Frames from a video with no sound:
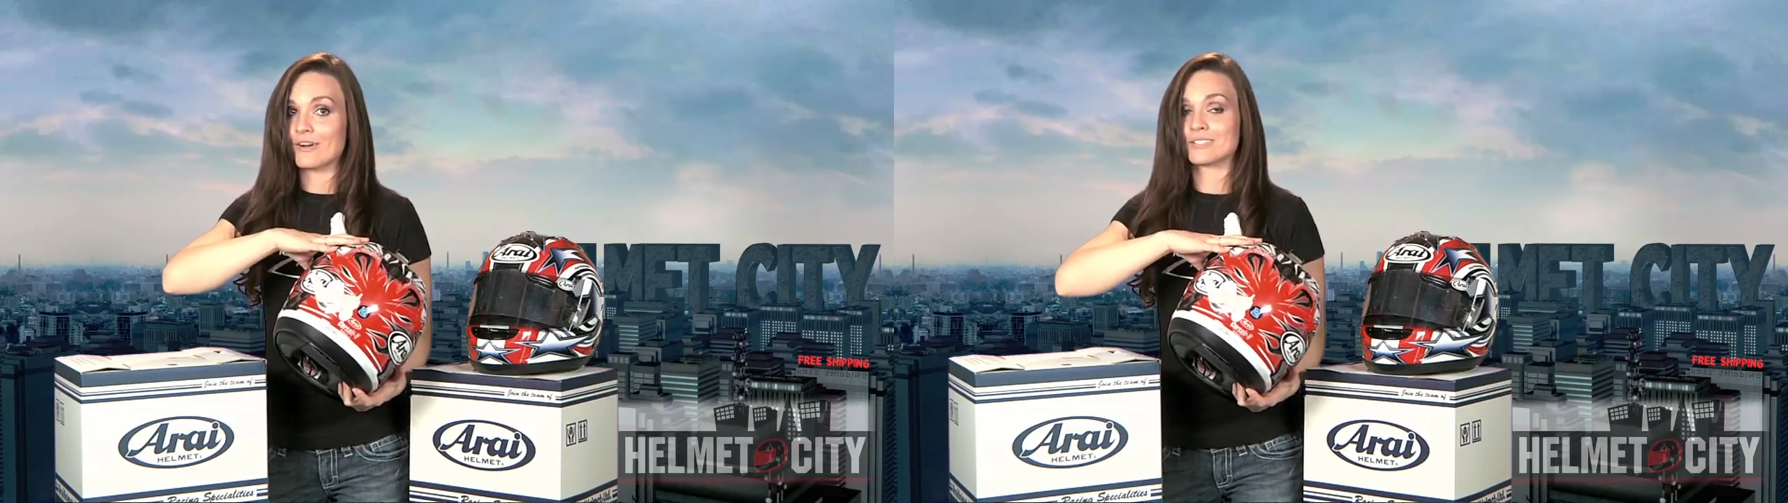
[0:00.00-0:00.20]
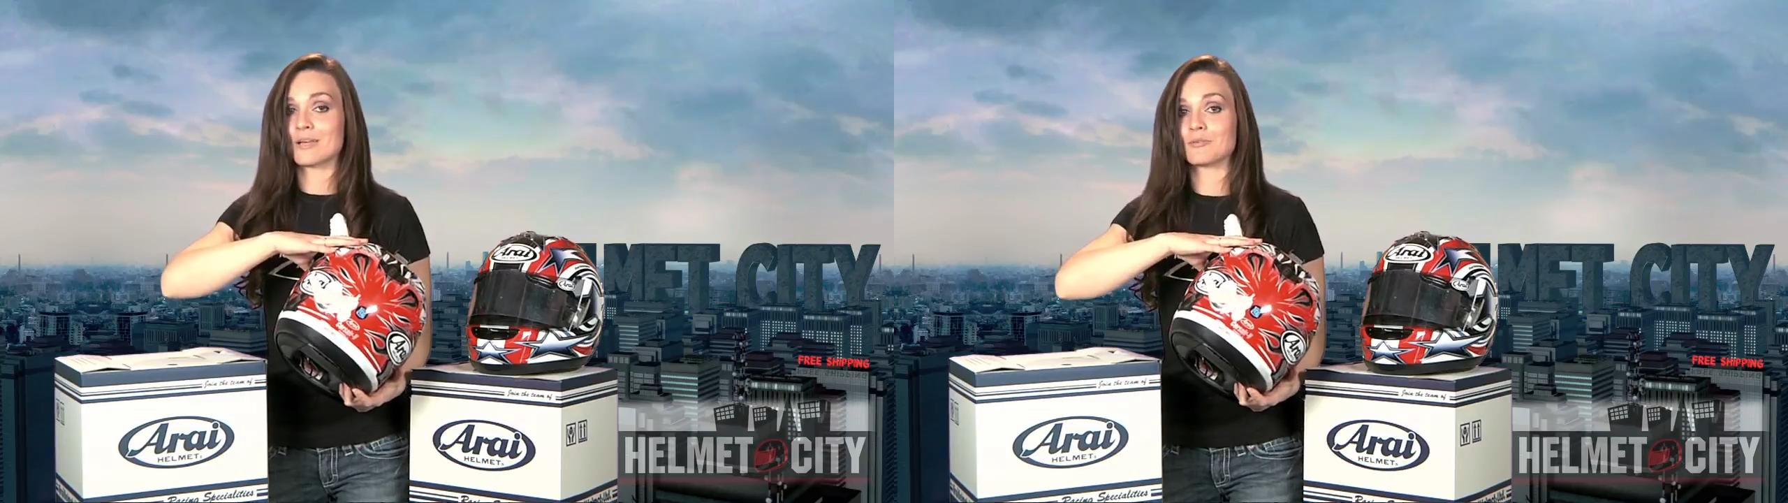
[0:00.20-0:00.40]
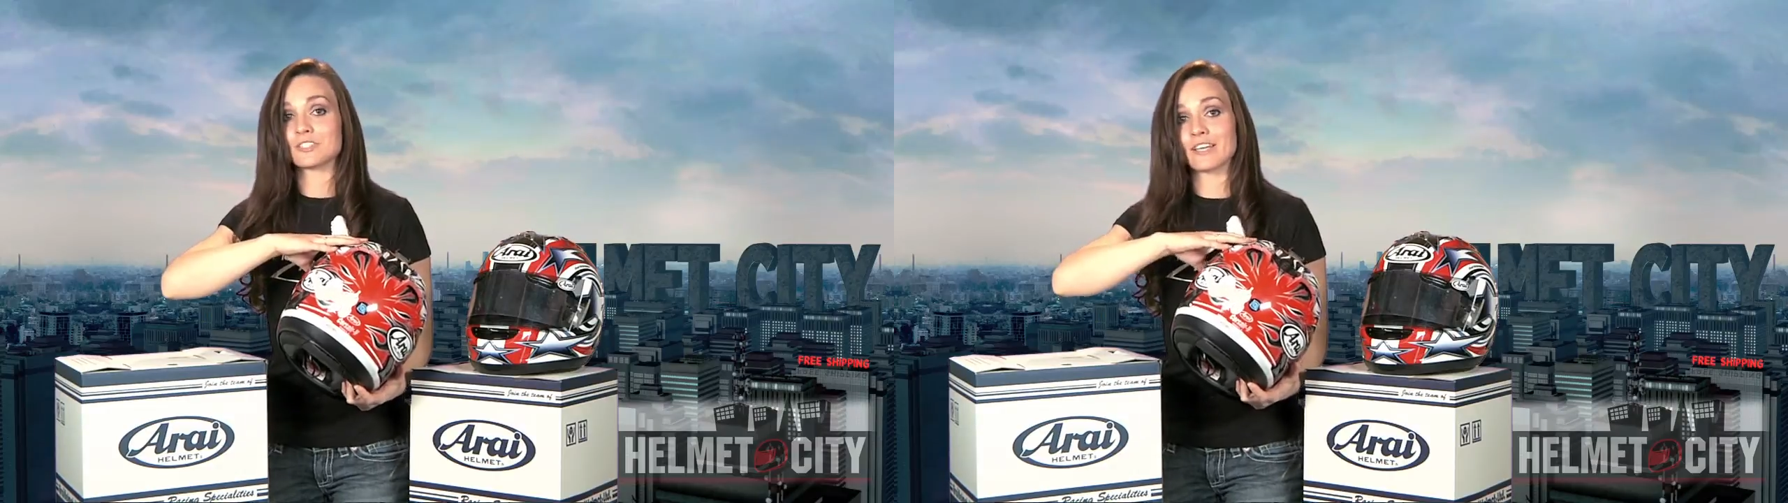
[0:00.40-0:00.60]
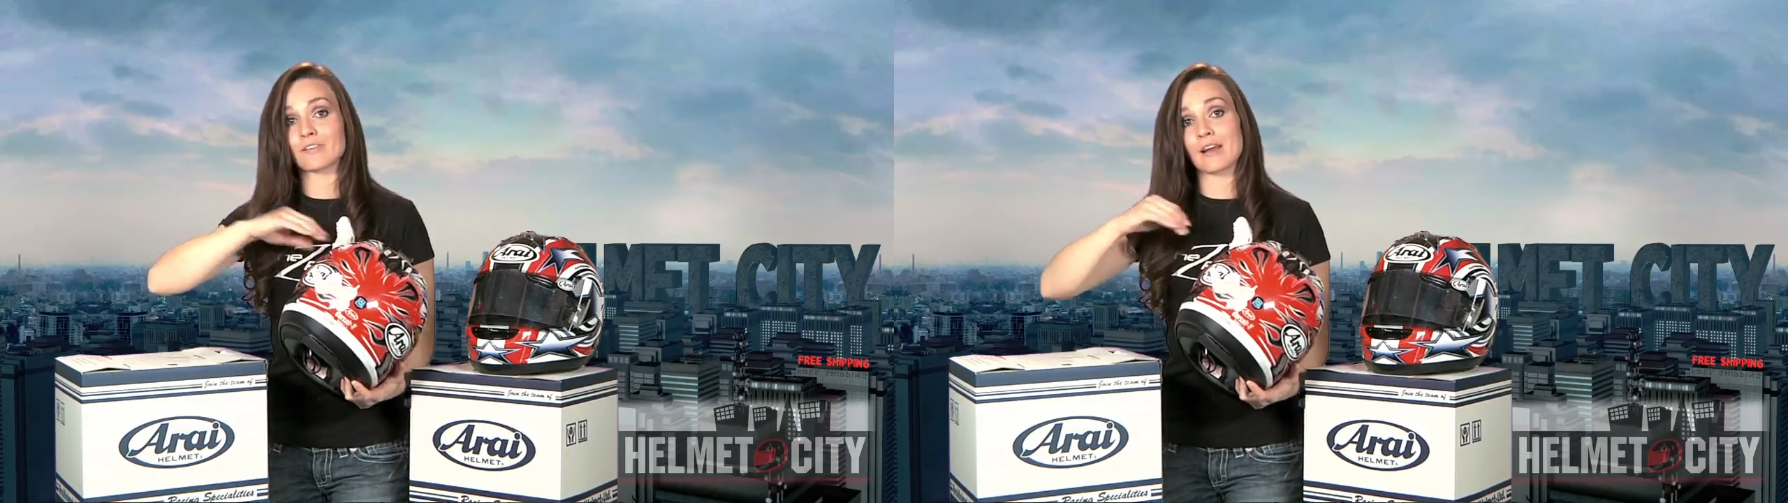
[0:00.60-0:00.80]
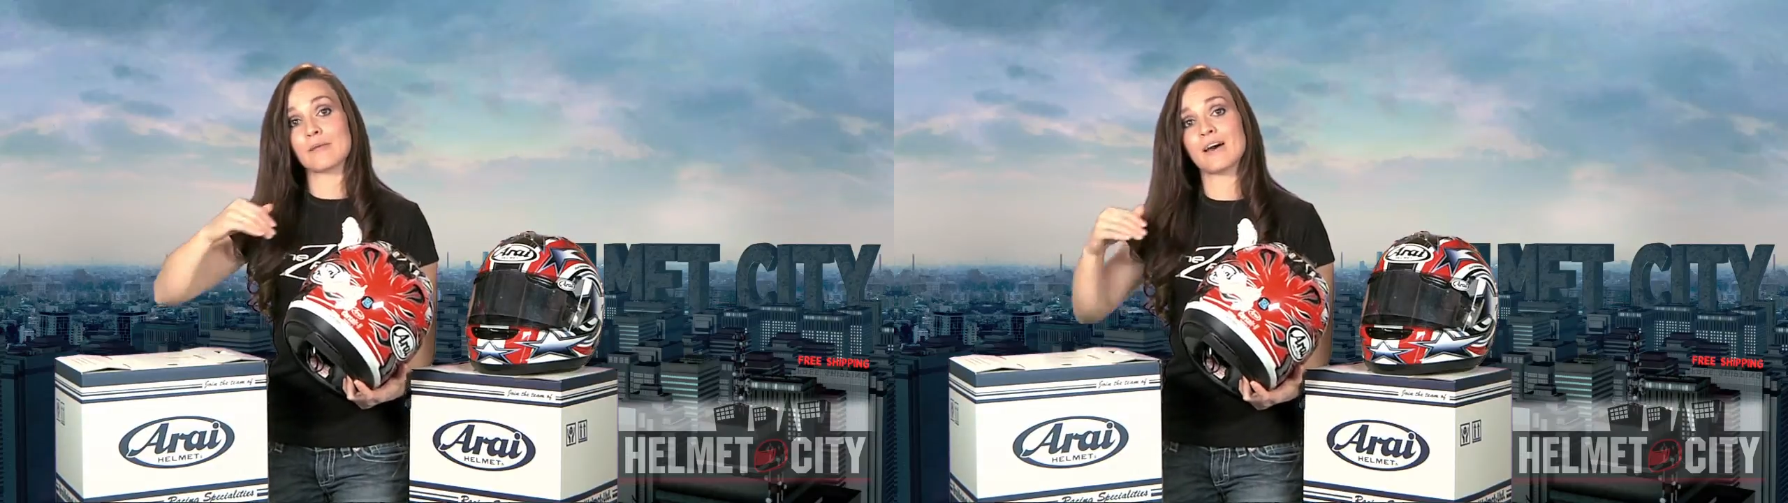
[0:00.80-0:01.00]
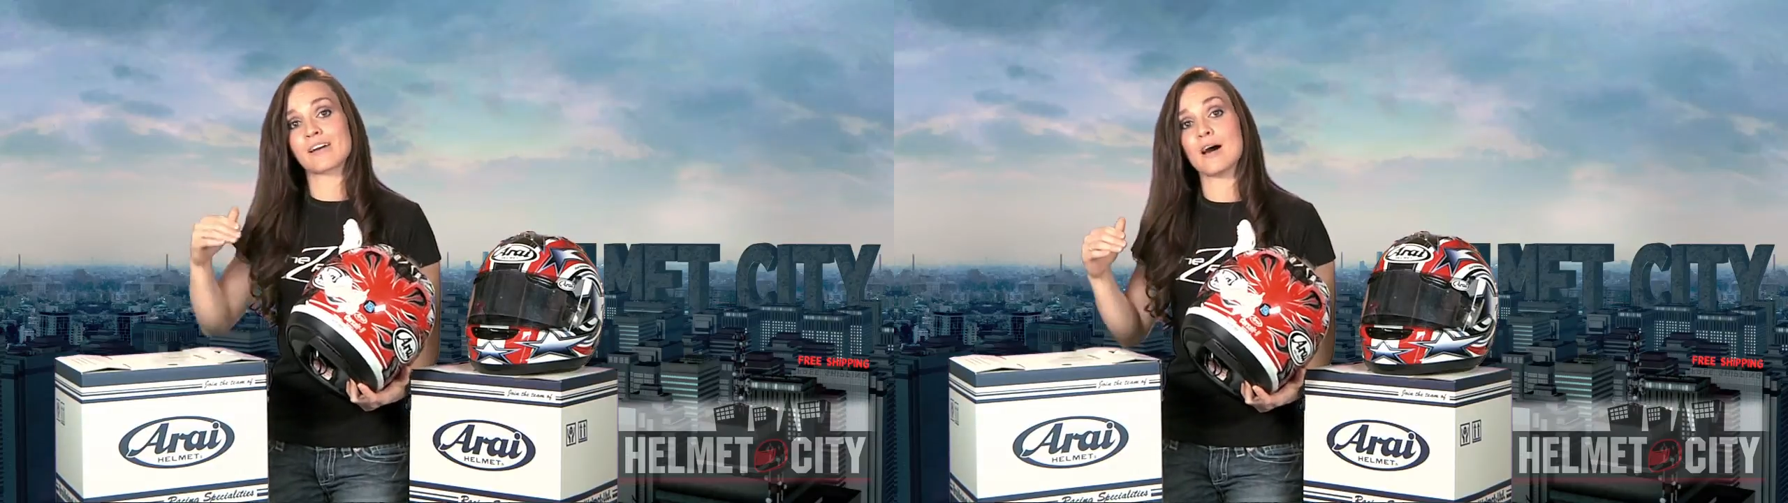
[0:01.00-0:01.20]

I was able to get right back